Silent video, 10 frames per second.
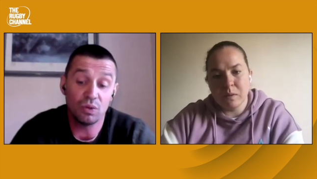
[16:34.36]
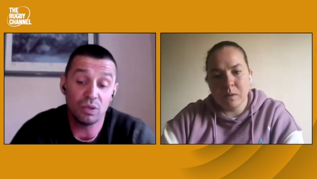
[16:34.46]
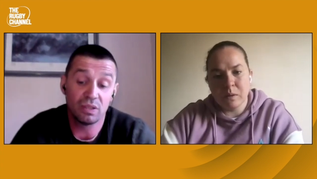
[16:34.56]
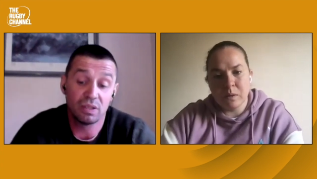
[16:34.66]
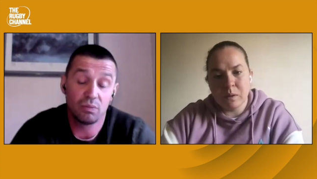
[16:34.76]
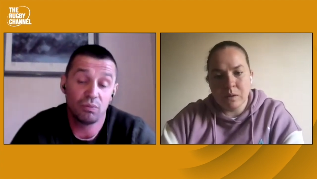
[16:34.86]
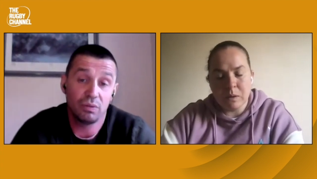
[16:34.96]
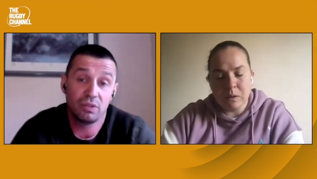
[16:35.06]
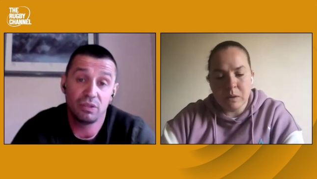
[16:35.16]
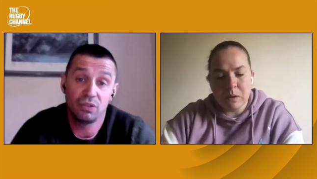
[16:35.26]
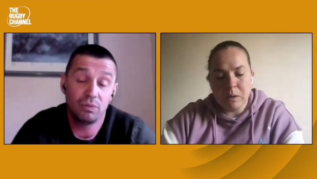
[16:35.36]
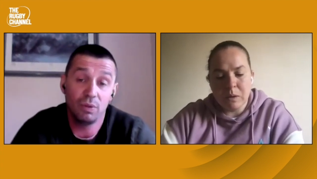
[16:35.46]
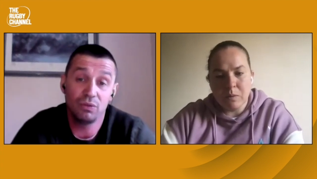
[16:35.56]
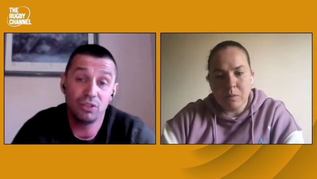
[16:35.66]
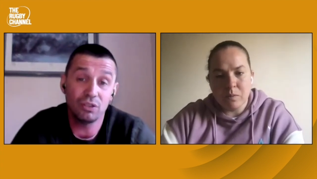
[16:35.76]
Speaker 1: was was it
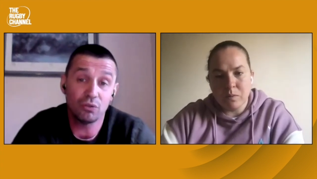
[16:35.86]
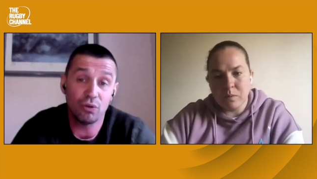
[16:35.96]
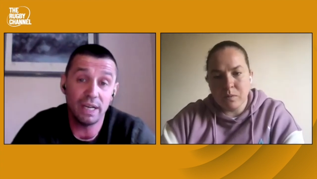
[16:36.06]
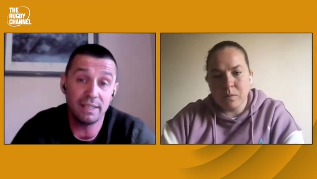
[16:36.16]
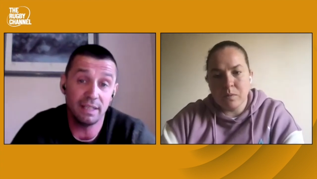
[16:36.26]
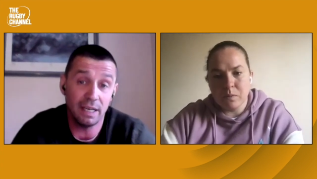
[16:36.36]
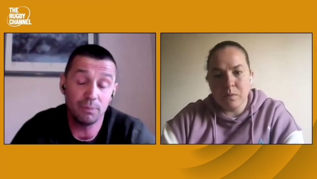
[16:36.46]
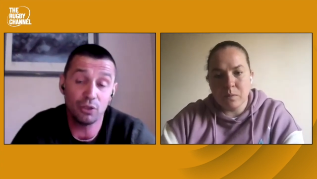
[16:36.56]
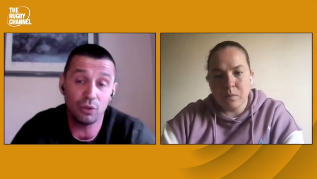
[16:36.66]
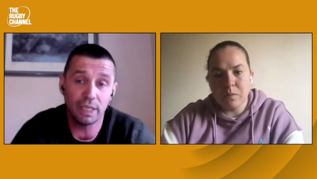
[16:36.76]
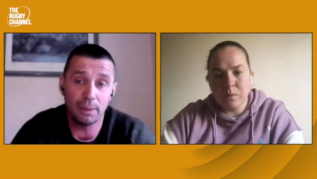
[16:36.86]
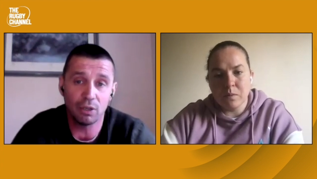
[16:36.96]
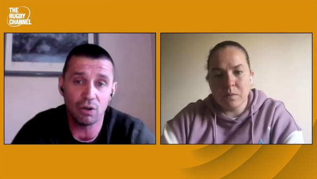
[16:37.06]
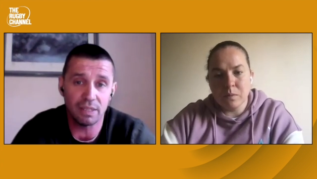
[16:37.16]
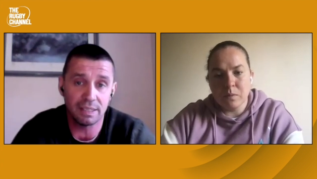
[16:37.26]
was just crazy. And I'm sure it came
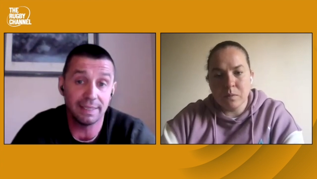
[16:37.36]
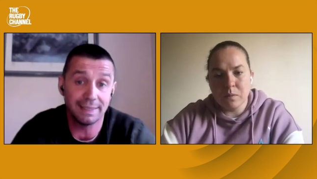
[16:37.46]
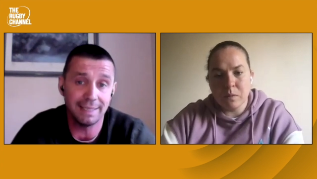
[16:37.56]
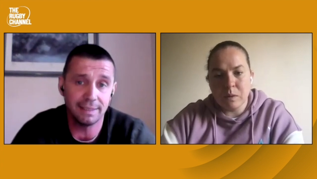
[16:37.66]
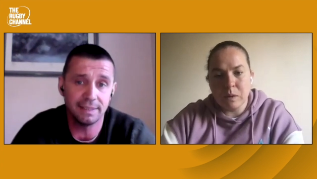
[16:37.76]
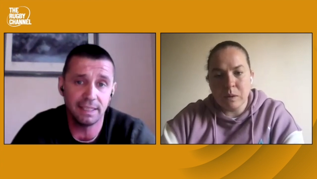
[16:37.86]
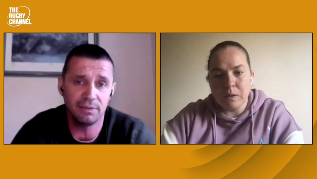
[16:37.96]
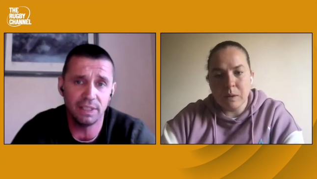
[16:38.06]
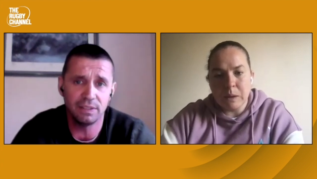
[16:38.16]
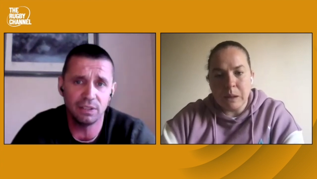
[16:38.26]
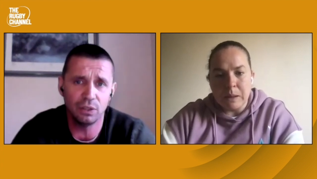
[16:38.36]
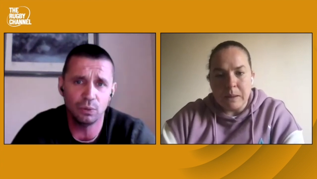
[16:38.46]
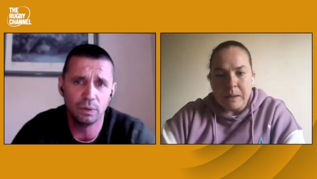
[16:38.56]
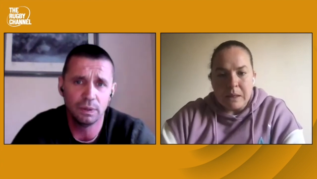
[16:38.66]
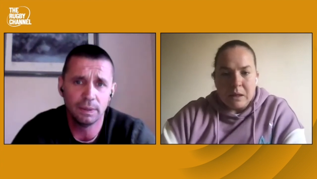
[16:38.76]
across like that in the T V to you.
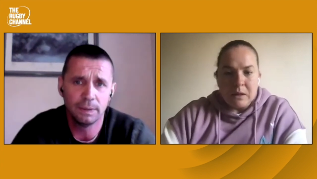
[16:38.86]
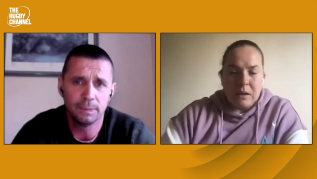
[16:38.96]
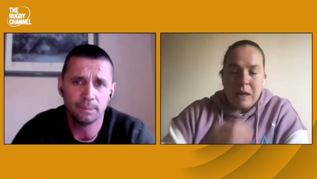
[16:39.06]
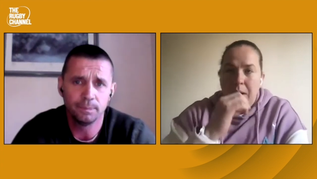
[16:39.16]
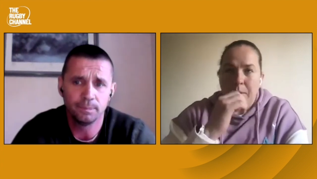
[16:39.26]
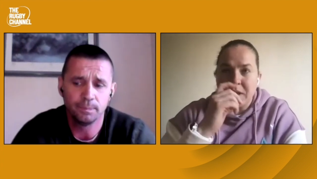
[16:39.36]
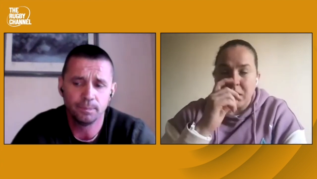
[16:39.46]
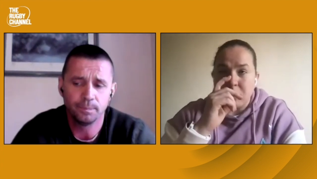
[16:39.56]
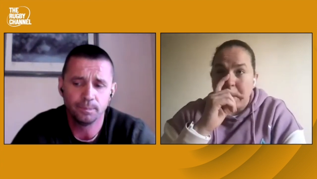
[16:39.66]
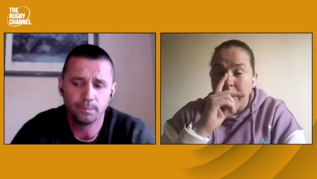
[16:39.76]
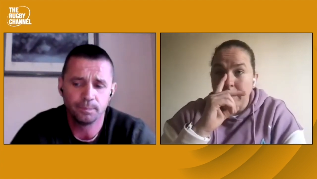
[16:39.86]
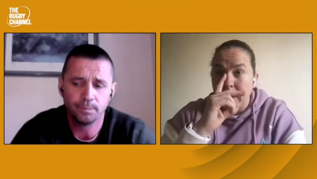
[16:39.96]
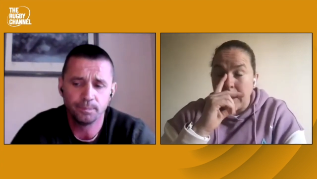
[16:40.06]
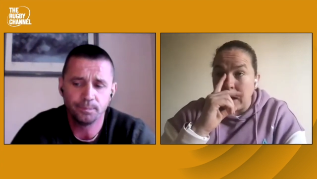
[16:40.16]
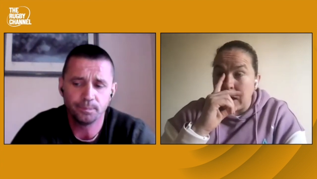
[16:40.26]
Yeah, it was incredible.
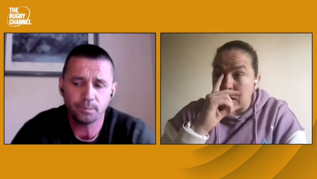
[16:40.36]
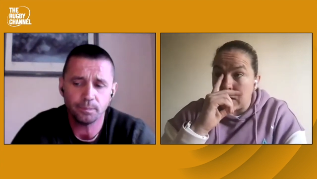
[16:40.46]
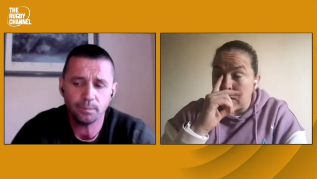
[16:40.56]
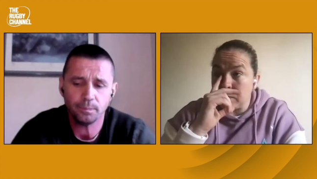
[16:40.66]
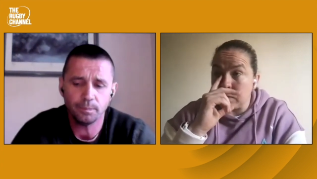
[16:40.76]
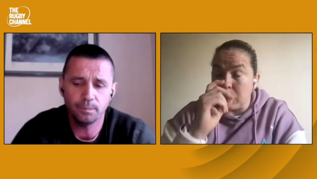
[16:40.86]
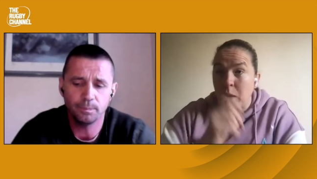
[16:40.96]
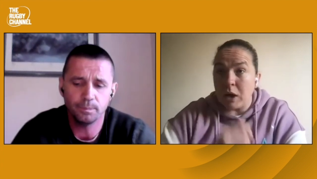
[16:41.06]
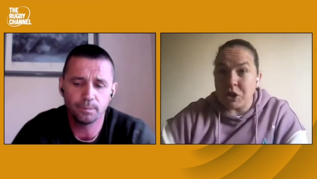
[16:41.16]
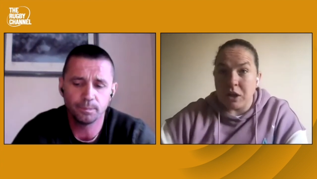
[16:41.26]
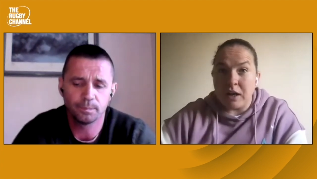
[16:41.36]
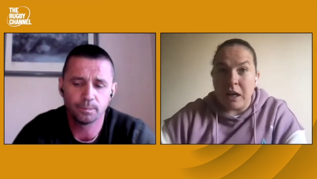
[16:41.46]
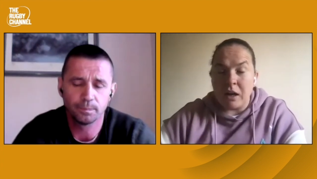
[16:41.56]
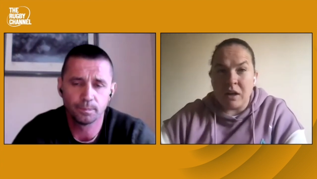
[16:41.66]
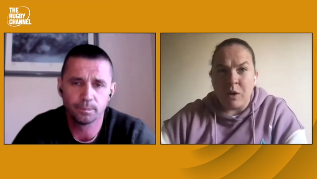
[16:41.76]
Speaker 2: I think watching it
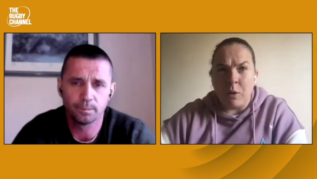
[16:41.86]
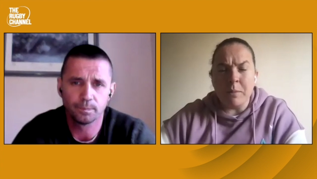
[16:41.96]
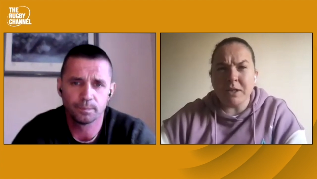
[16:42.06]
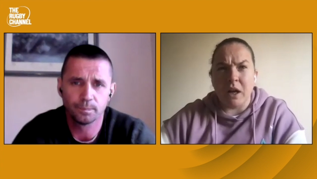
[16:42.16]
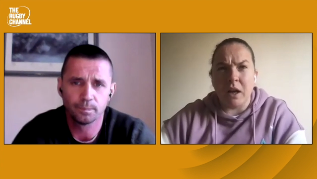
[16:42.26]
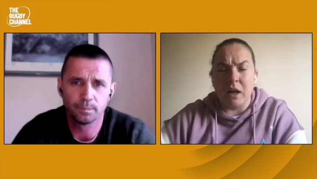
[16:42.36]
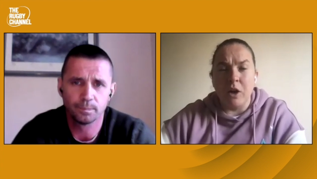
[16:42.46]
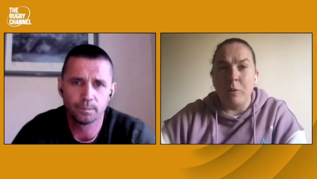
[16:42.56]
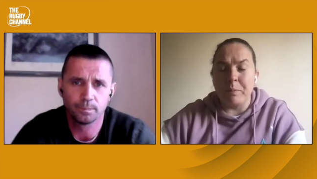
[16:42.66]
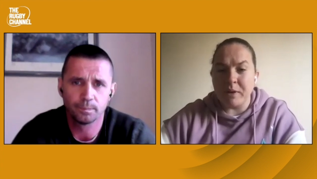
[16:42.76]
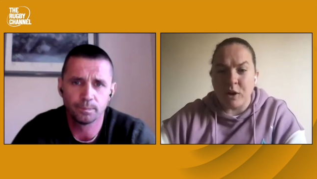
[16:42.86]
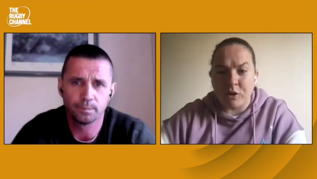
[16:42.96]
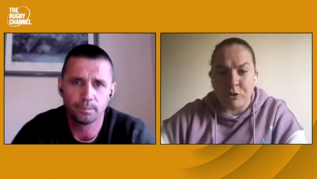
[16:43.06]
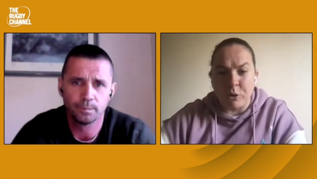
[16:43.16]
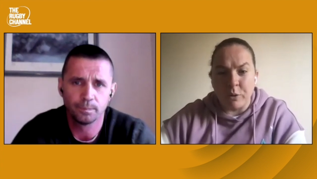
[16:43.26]
here, you almost got like a lump in your
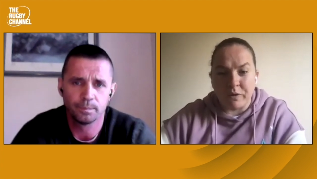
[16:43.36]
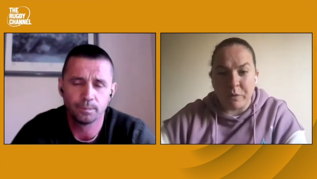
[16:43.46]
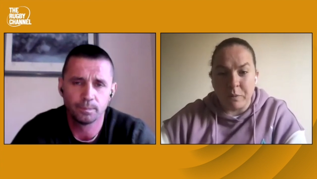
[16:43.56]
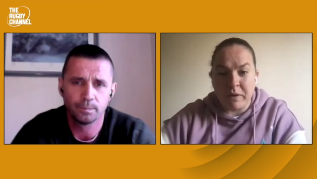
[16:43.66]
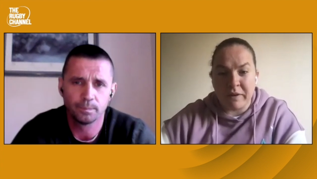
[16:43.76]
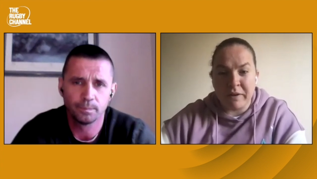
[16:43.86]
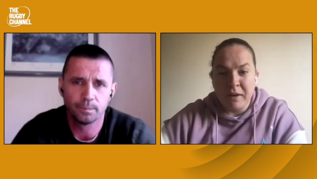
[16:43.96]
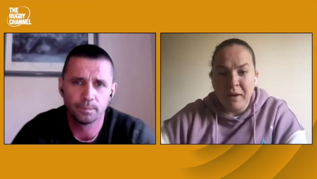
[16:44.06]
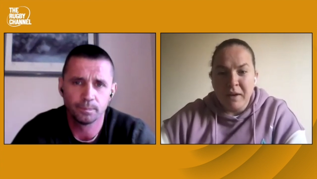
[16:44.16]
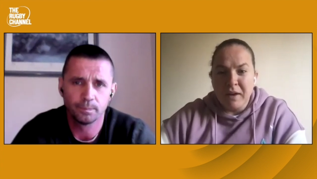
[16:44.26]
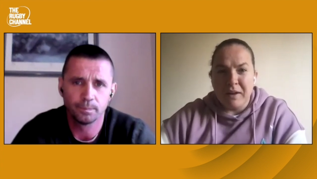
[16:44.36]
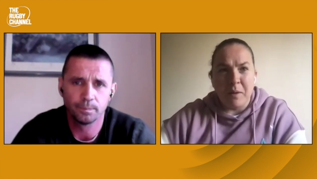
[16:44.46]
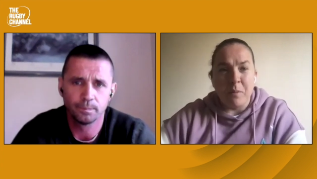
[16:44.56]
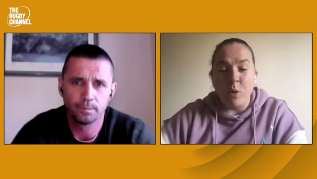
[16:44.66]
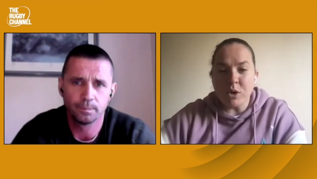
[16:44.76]
throat with the
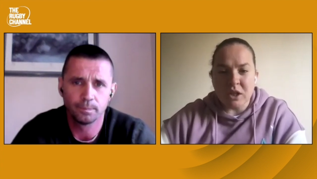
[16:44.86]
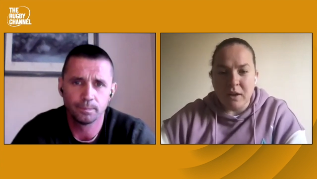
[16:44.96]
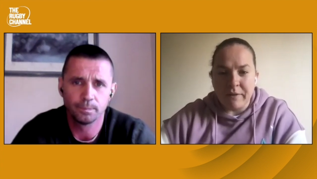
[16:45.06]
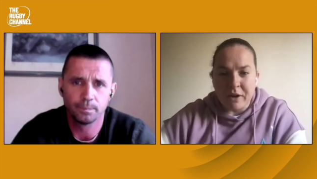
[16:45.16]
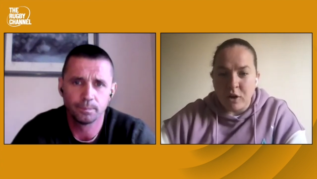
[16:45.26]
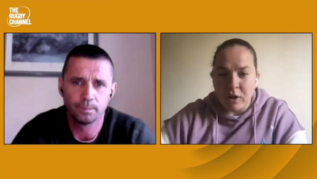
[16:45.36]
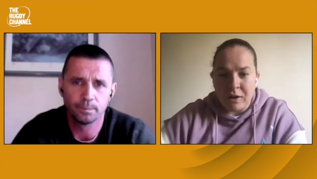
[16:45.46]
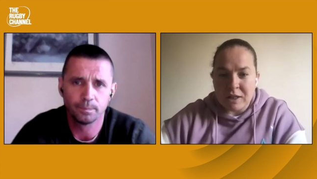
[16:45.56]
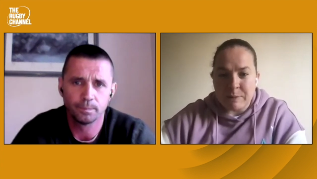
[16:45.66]
emotion of it all,